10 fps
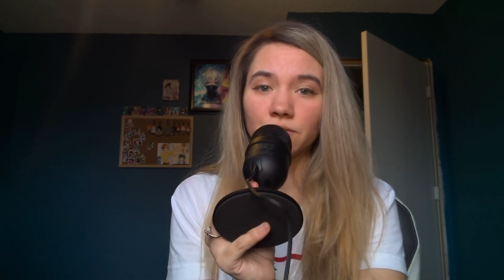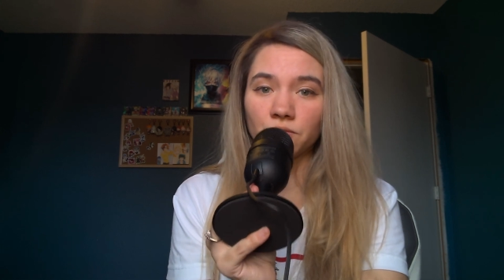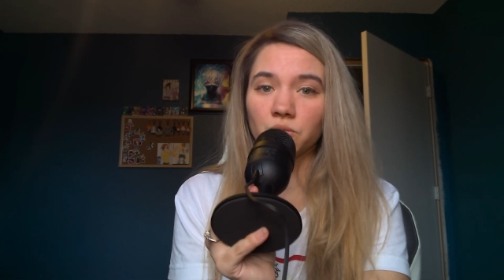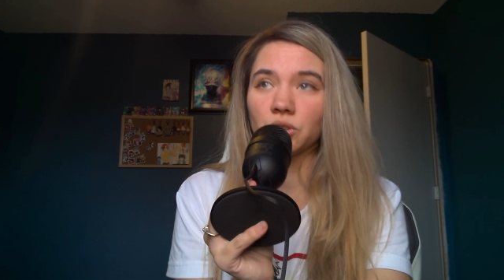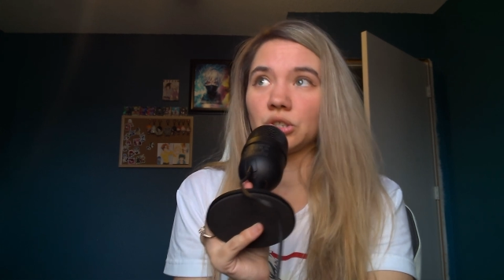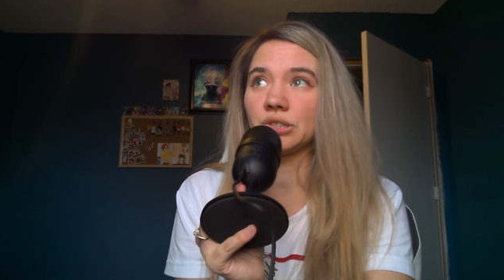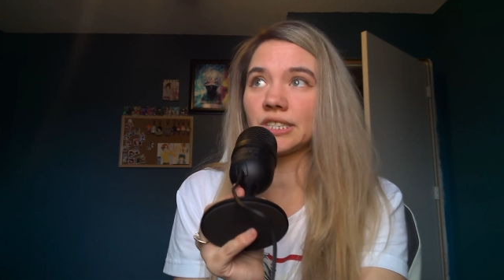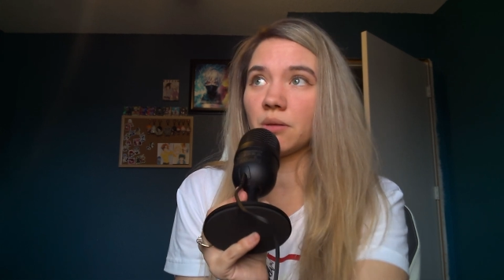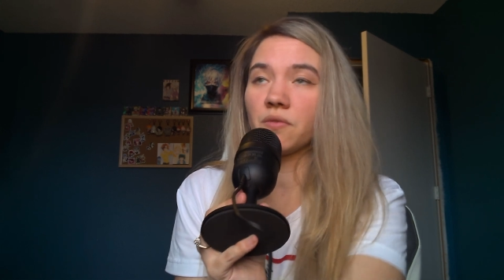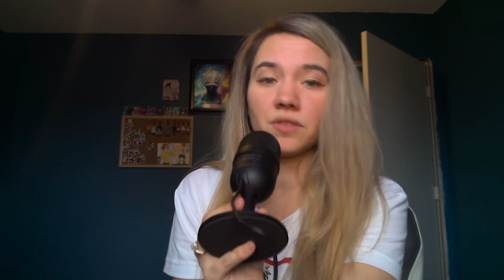for
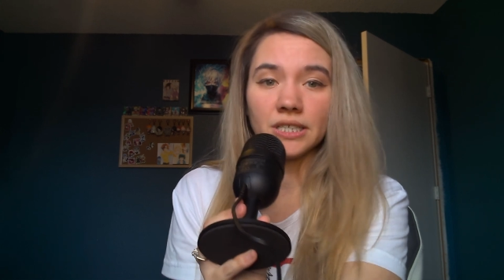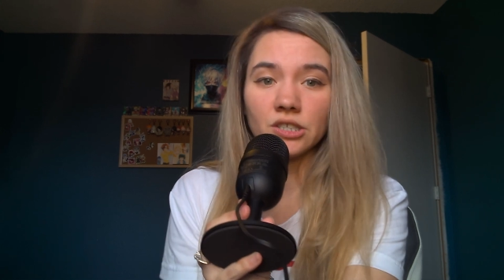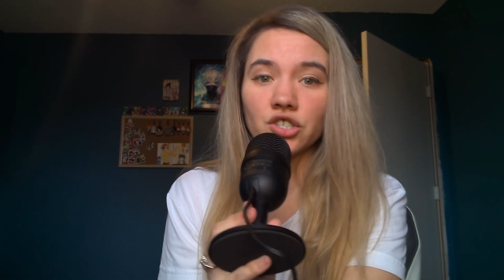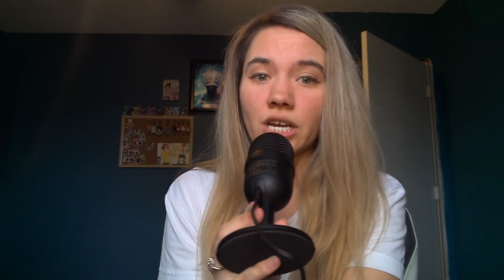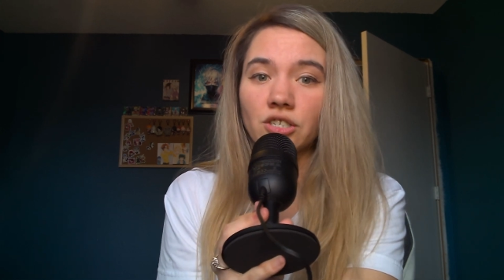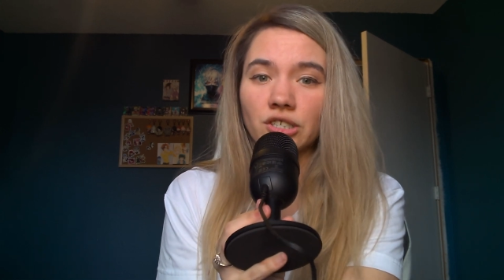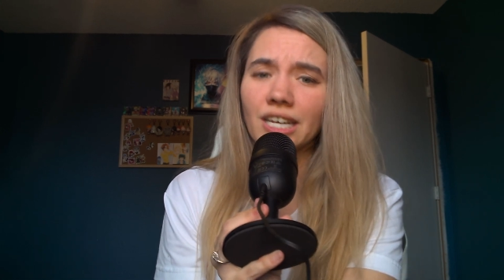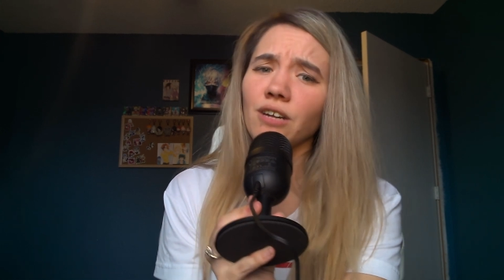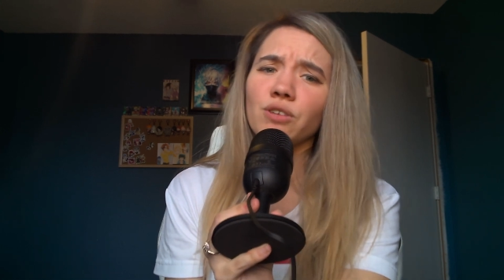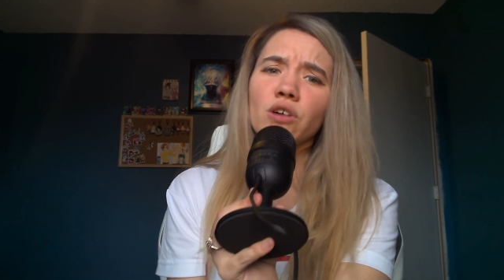some of these changes. I
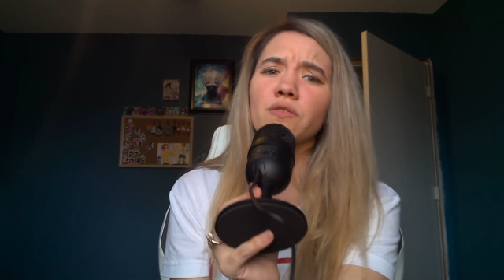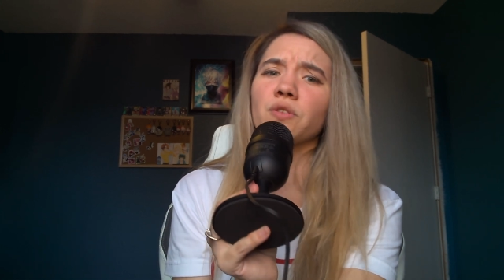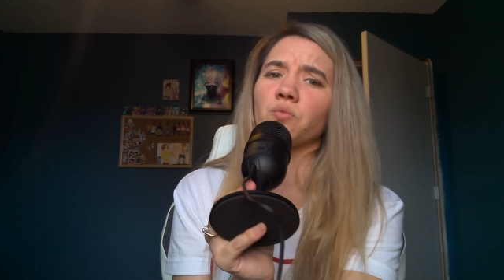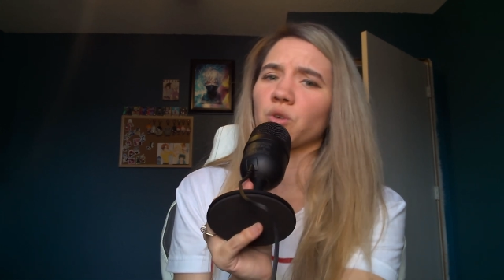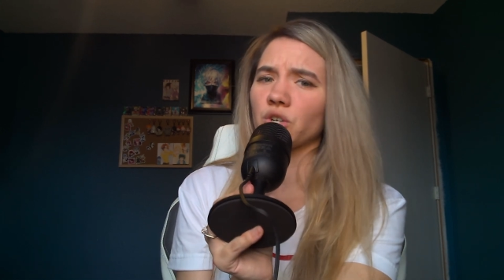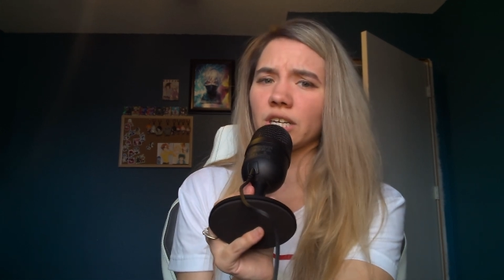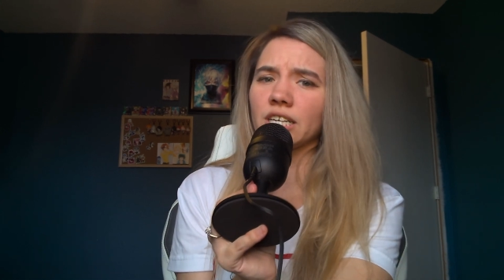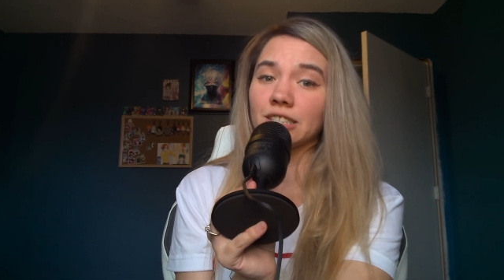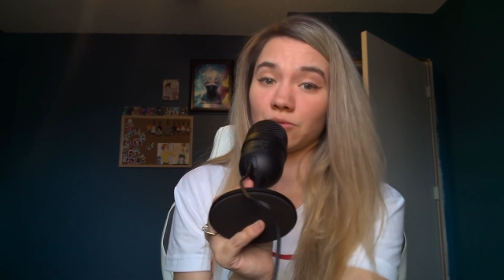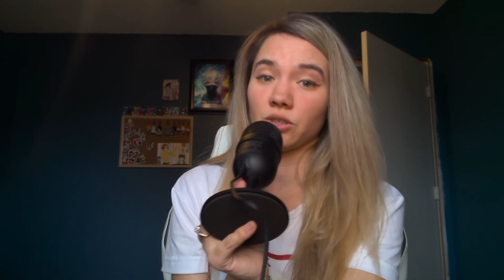don't know if the wording
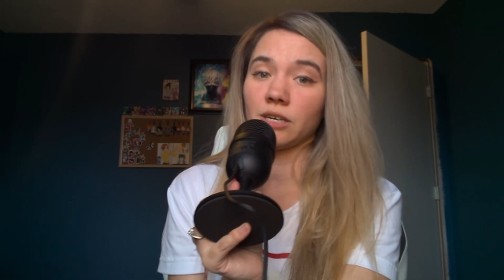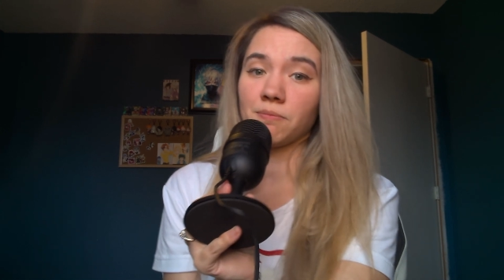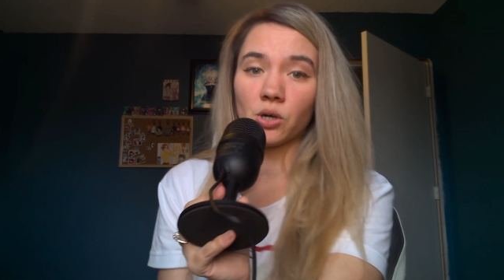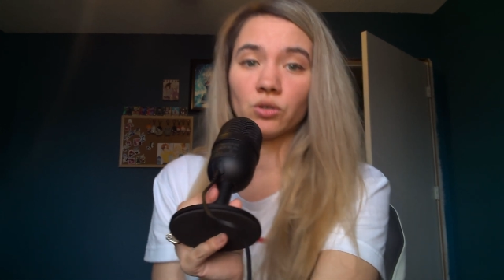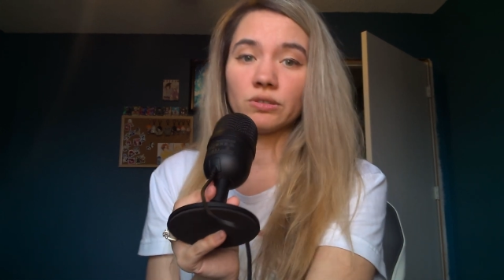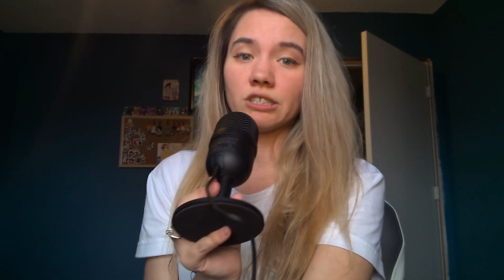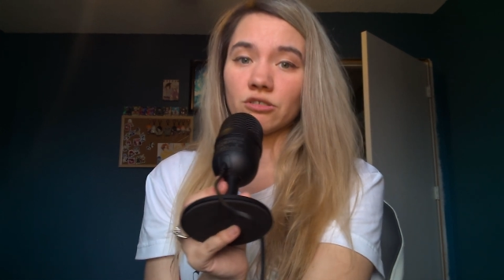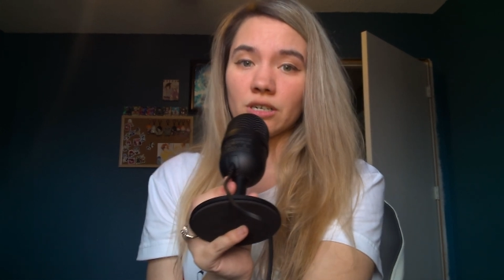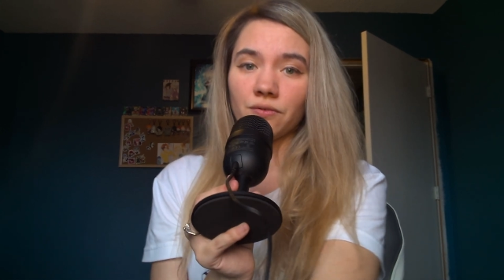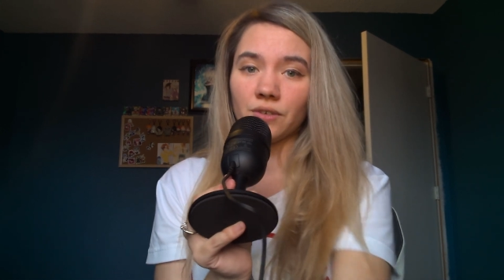is really Bones
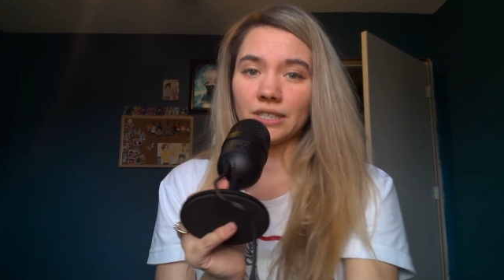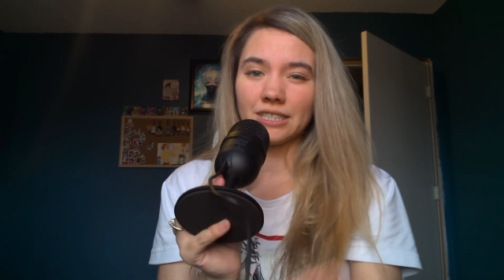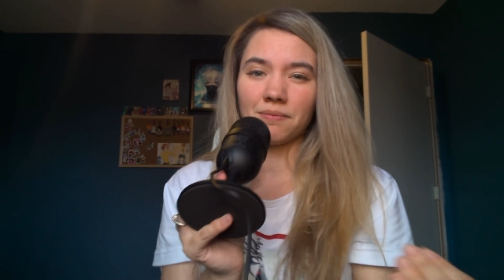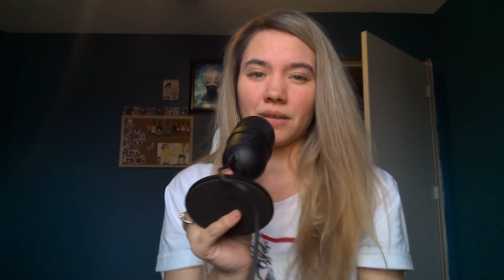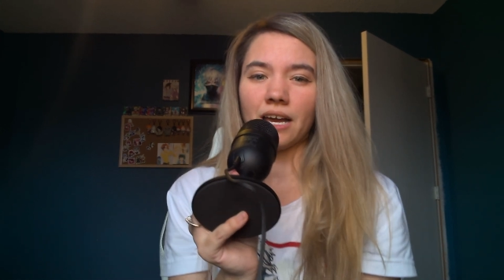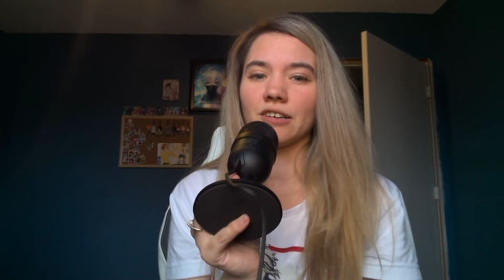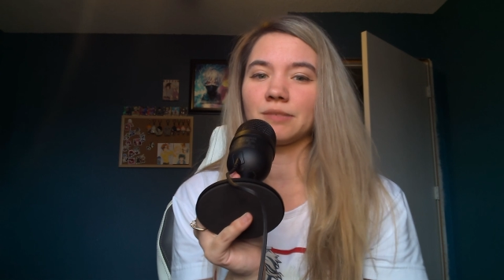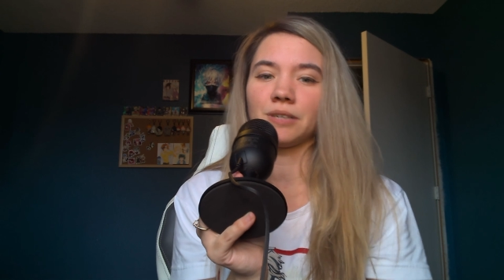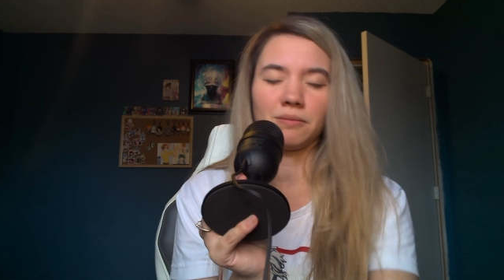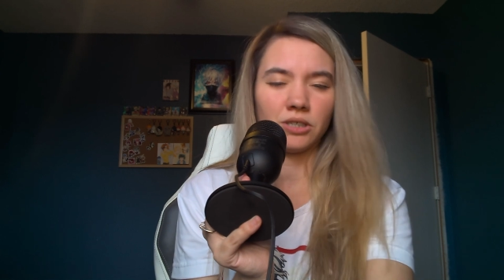or if it's something else,
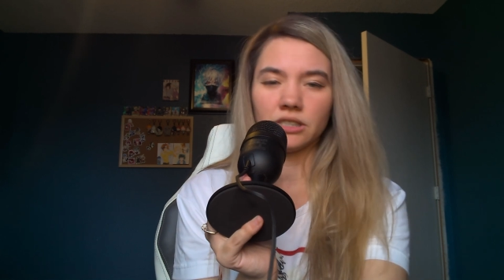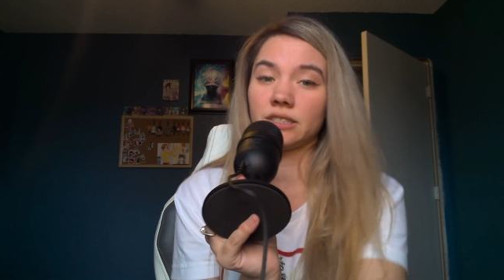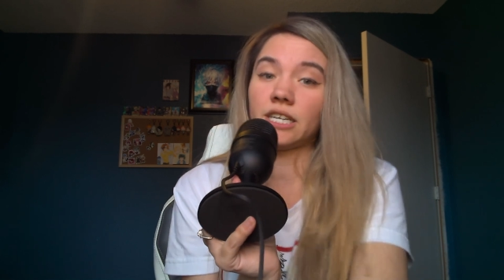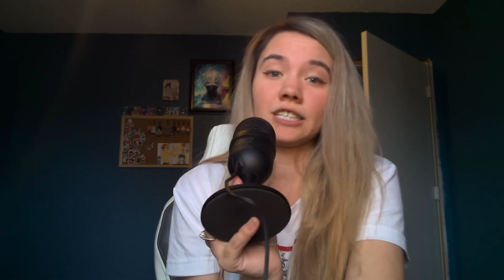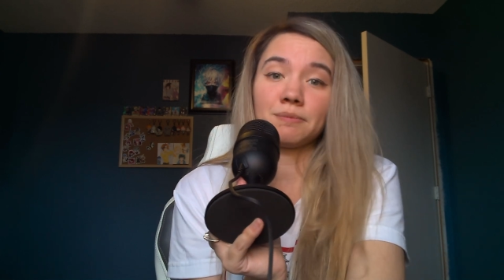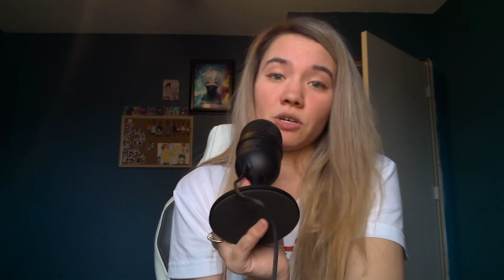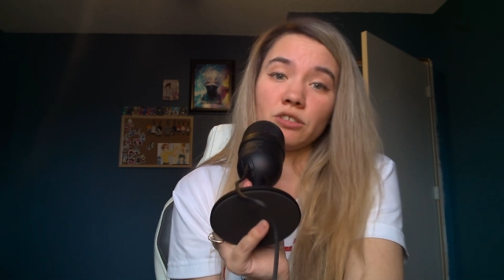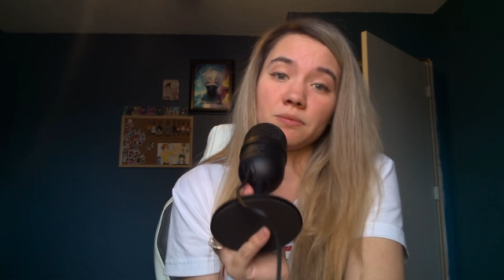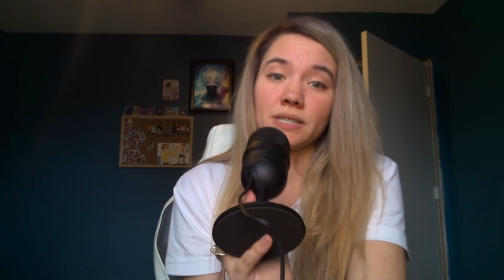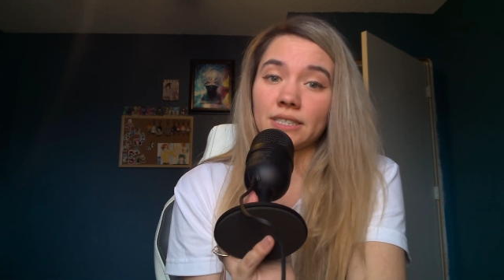but I'm going to say it's
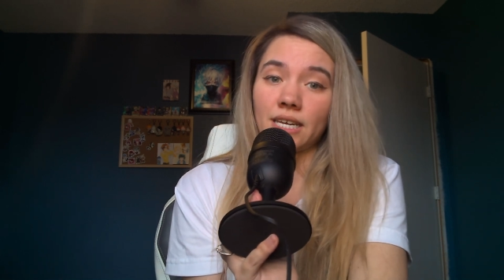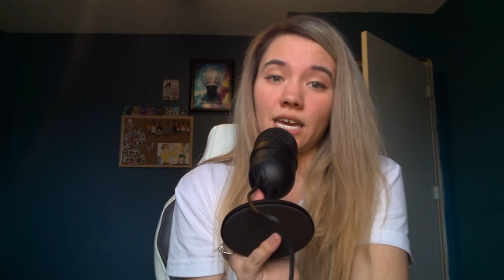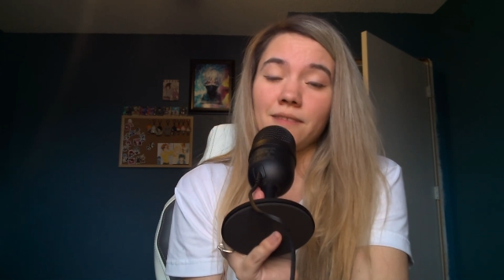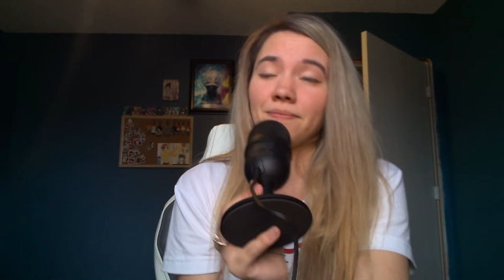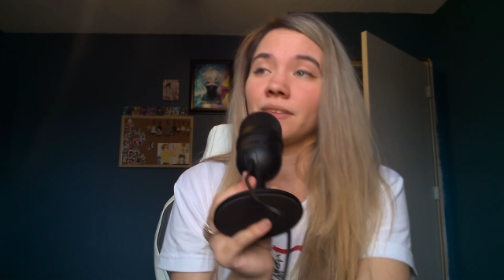Bones because I can.